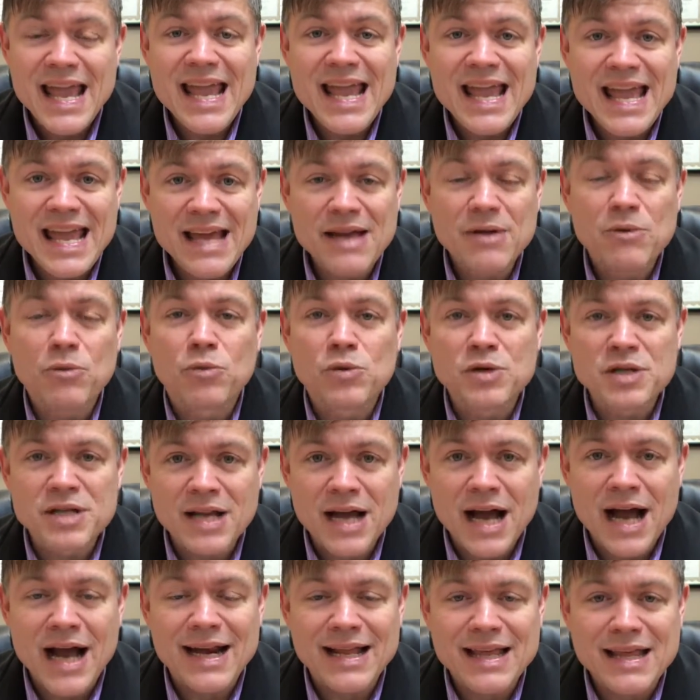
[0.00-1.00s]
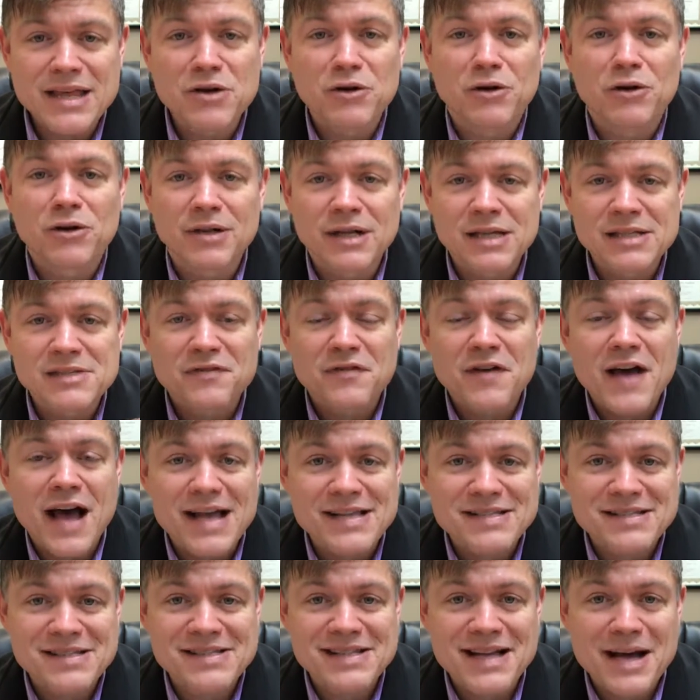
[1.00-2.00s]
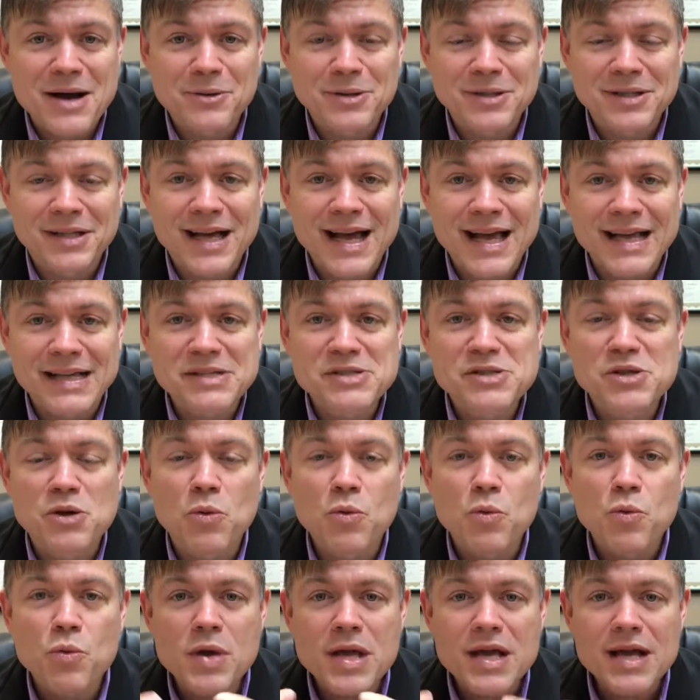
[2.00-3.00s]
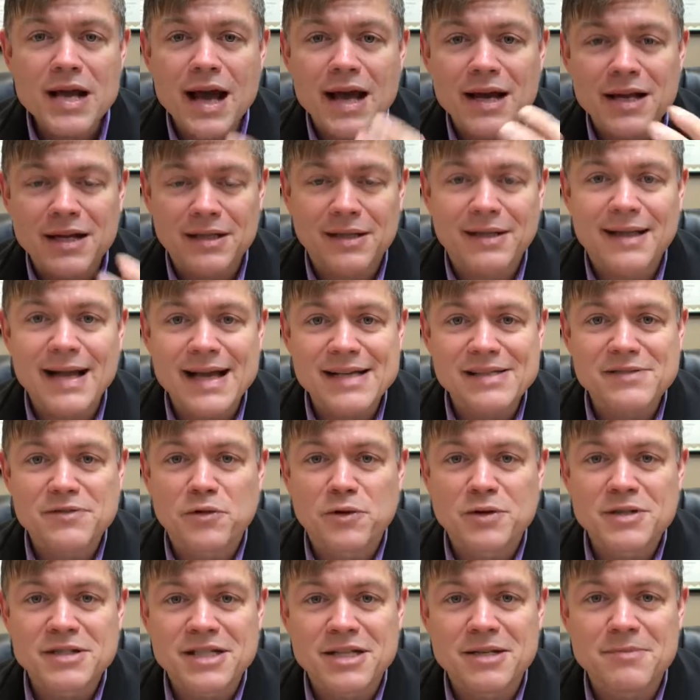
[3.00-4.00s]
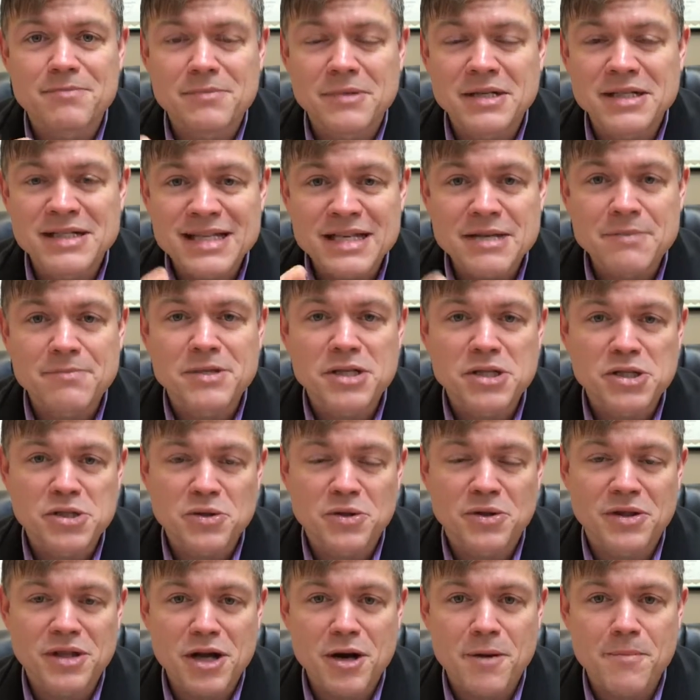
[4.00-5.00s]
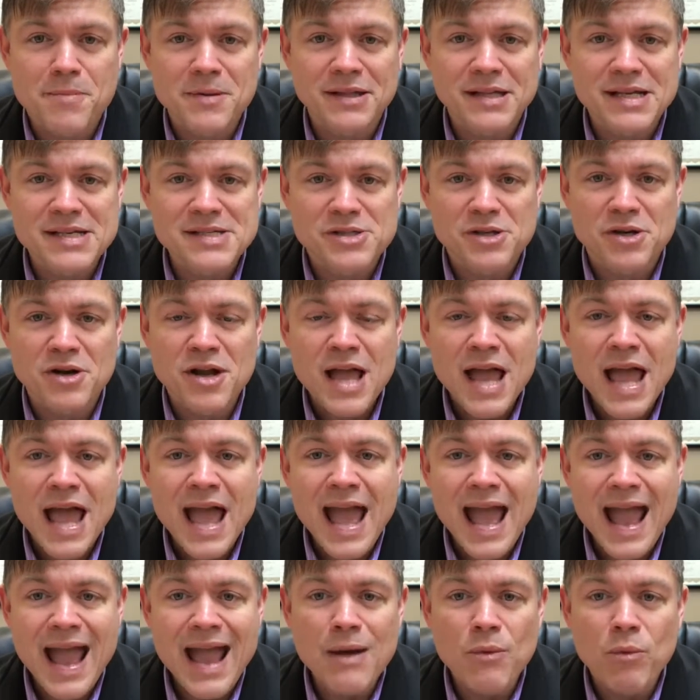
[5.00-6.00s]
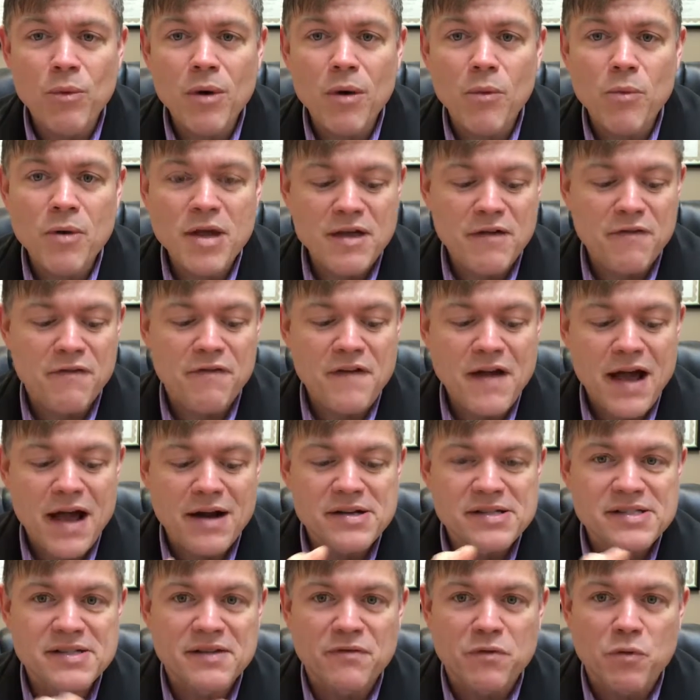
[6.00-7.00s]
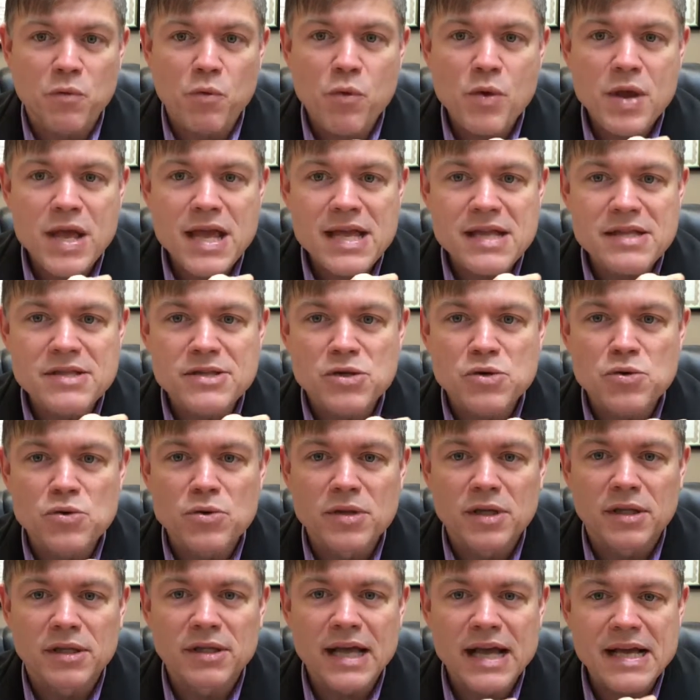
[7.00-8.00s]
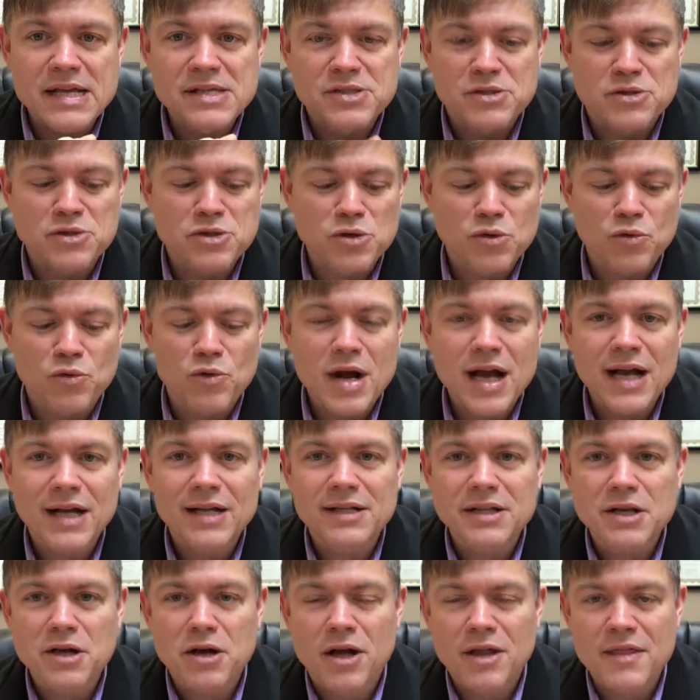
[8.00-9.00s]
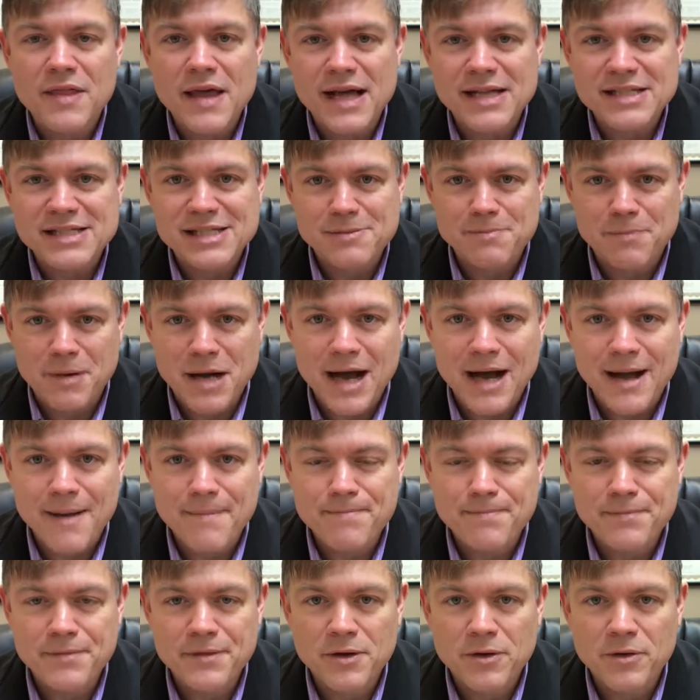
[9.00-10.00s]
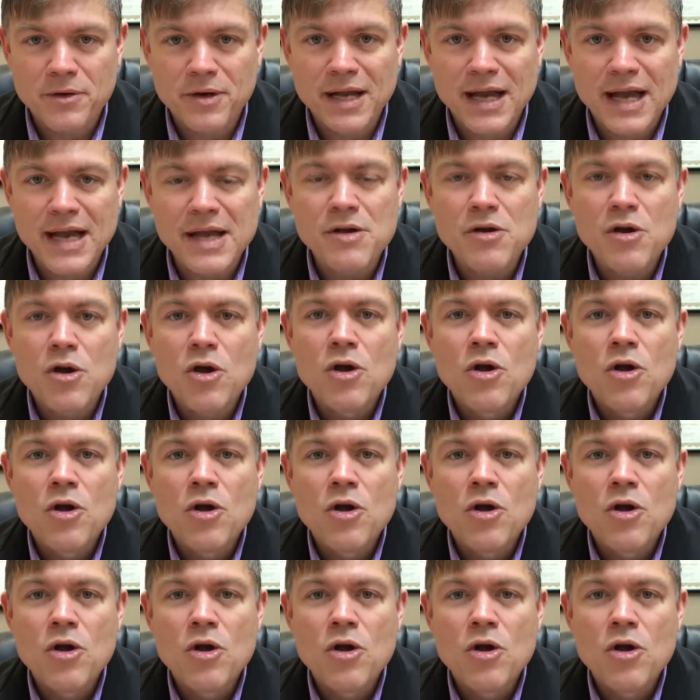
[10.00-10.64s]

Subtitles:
It would not heal as fast as I would like. So we got a Class 4 deep tissue therapy laser, and what we have found is if we do the laser directly on that spot, okay,